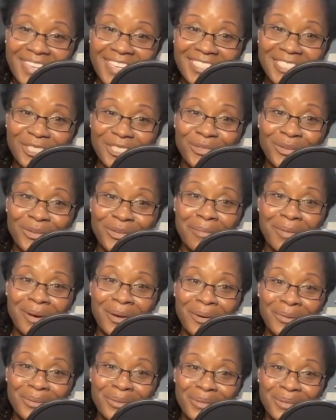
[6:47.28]
to drink
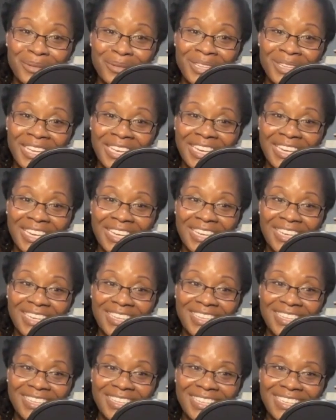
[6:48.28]
my own Kool-Aid.
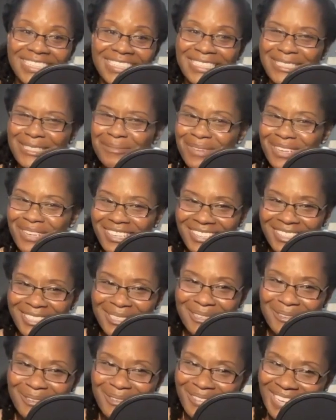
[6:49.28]
It's some good
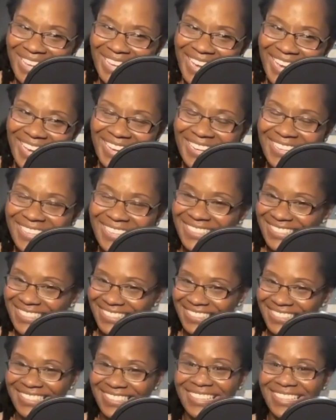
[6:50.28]
Kool-Aid.
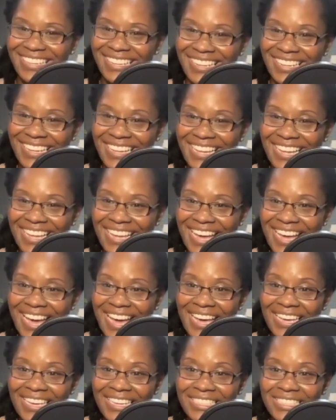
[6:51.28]

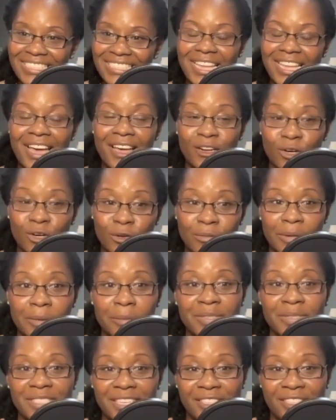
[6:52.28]
I sat on my
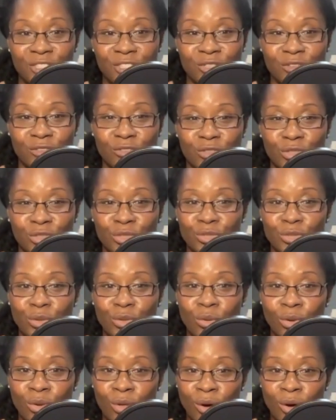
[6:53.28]
potential for so
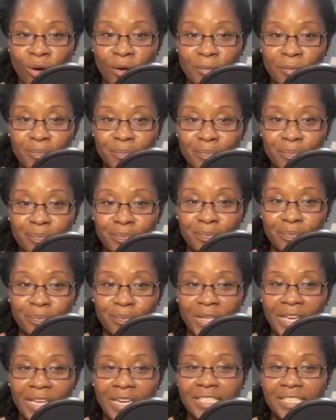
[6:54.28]
long.
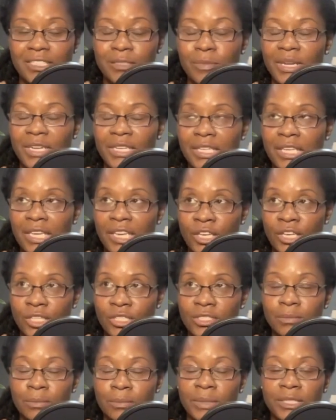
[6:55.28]
And I spent
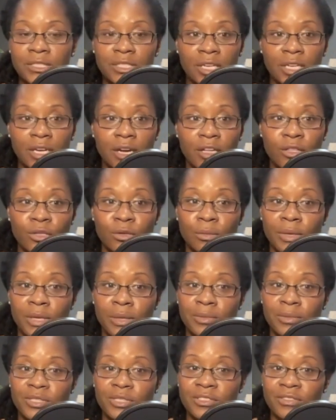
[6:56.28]
years building other
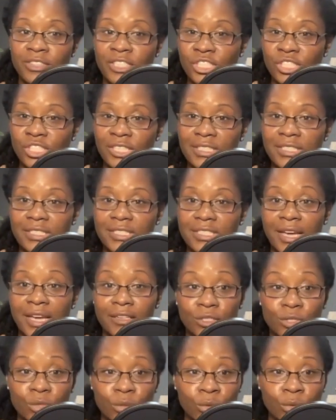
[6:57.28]
people's visions
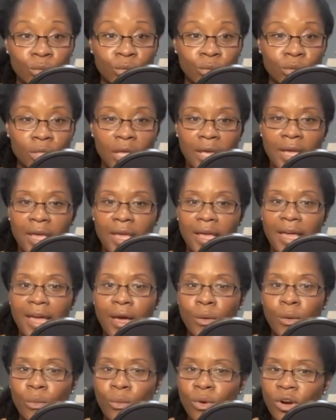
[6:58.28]
at school,
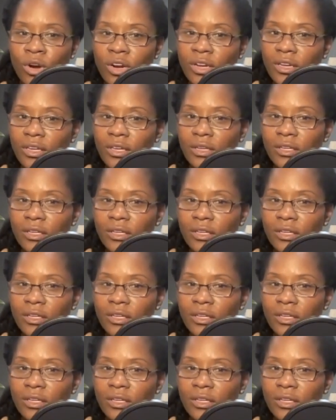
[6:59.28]
at work,